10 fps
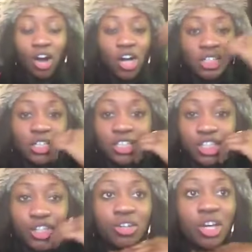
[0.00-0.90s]
hard in this
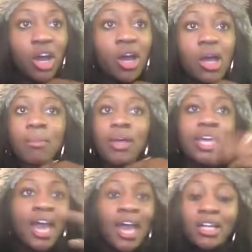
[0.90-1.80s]
studio. But
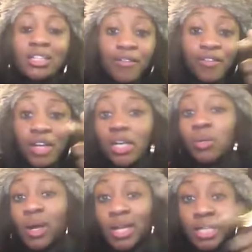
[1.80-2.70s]
yeah, definitely,
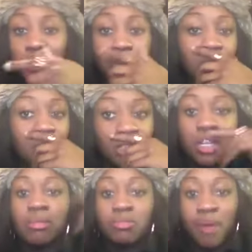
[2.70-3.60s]
when Eskimo Dance
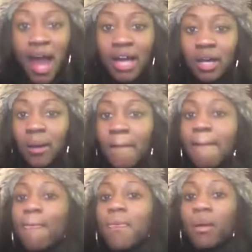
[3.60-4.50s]
comes back,
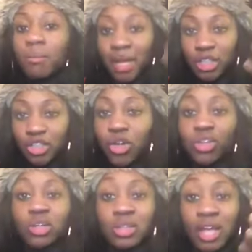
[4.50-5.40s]
make sure
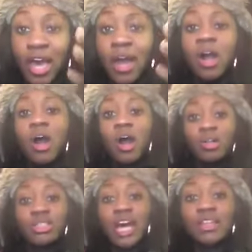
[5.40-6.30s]
you're there.
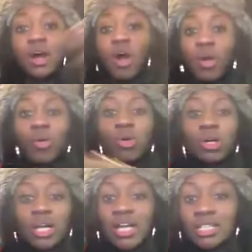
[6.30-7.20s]
Hold tight, the whole
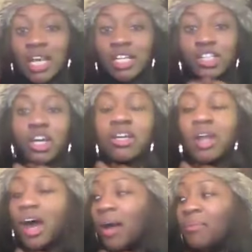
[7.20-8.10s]

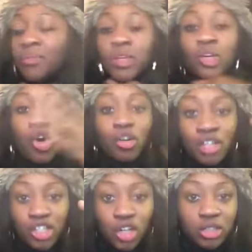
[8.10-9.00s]
organisation, Corey
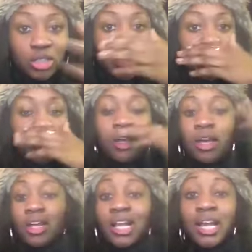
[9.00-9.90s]
Johnson,
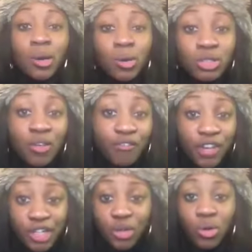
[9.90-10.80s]
Lil's
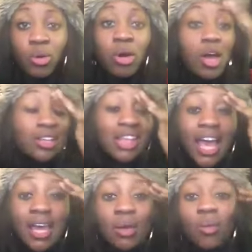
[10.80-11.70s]
official,
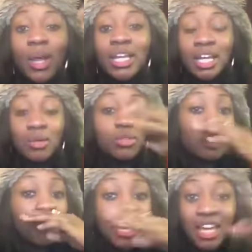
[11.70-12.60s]
they went in with
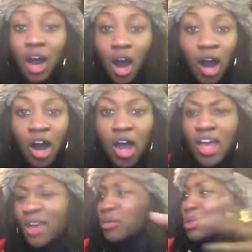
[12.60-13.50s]
the PR.
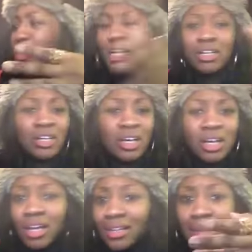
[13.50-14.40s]
It was all in
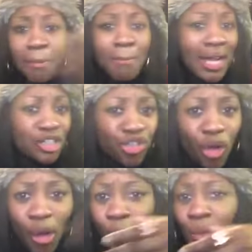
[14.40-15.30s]
the
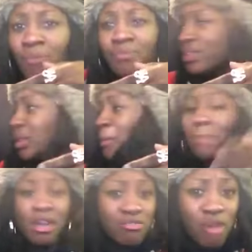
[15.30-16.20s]
Metro, the
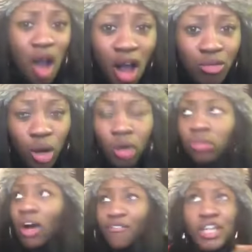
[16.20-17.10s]
Mirror. Well,
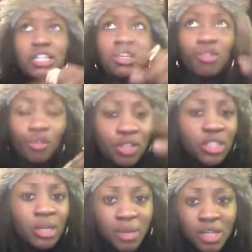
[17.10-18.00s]
I think the review's
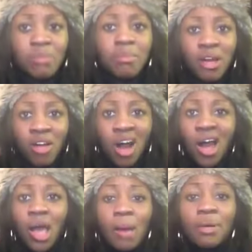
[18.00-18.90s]
going to be in the Mirror,
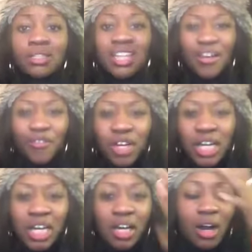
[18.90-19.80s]
but definitely,